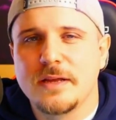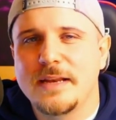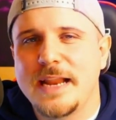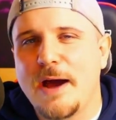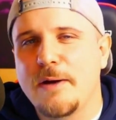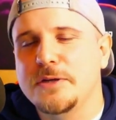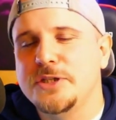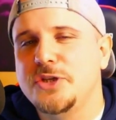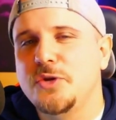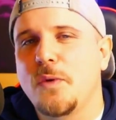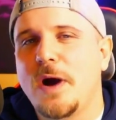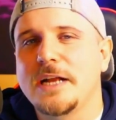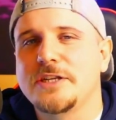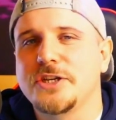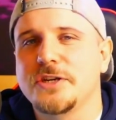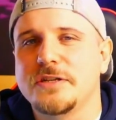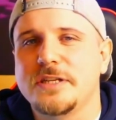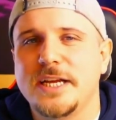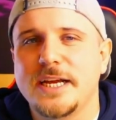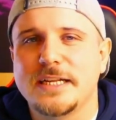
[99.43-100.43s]
Now, as you
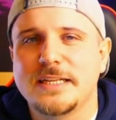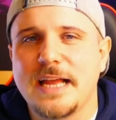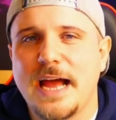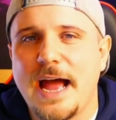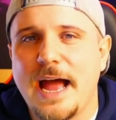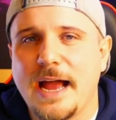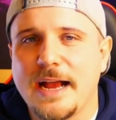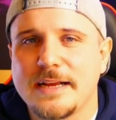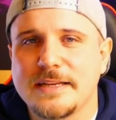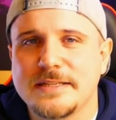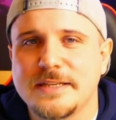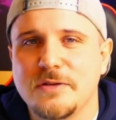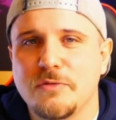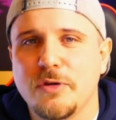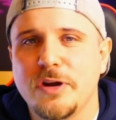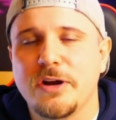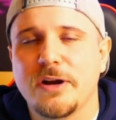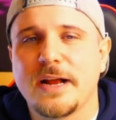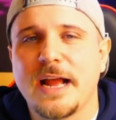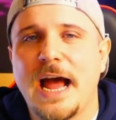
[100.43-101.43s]
watch her TikToks
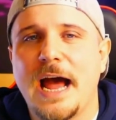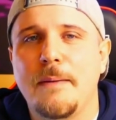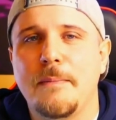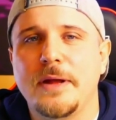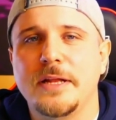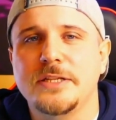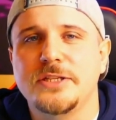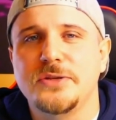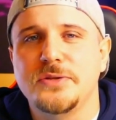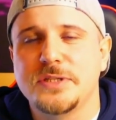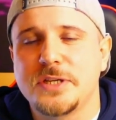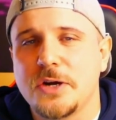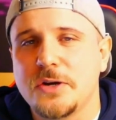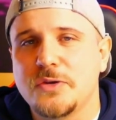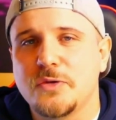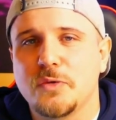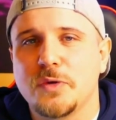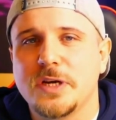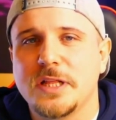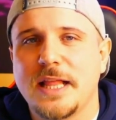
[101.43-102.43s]
and read her comments, you
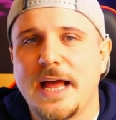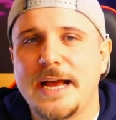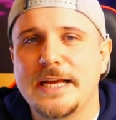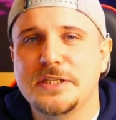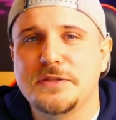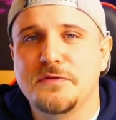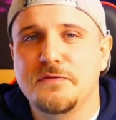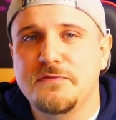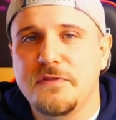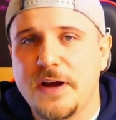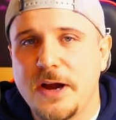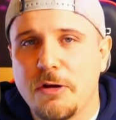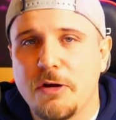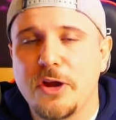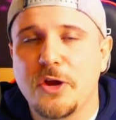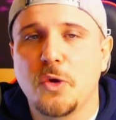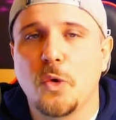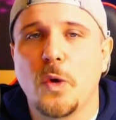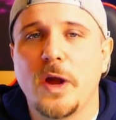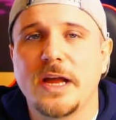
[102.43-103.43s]
start to realize
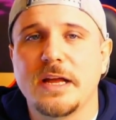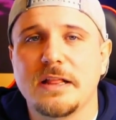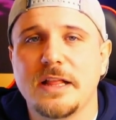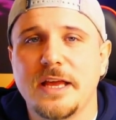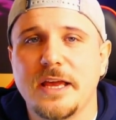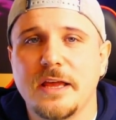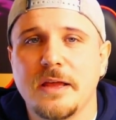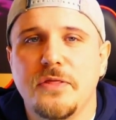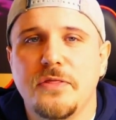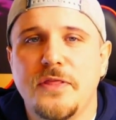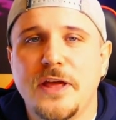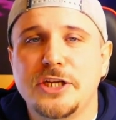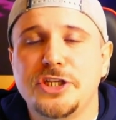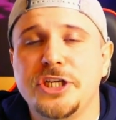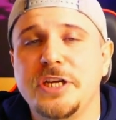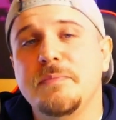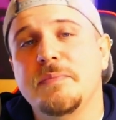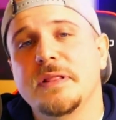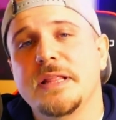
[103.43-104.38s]
very quickly that she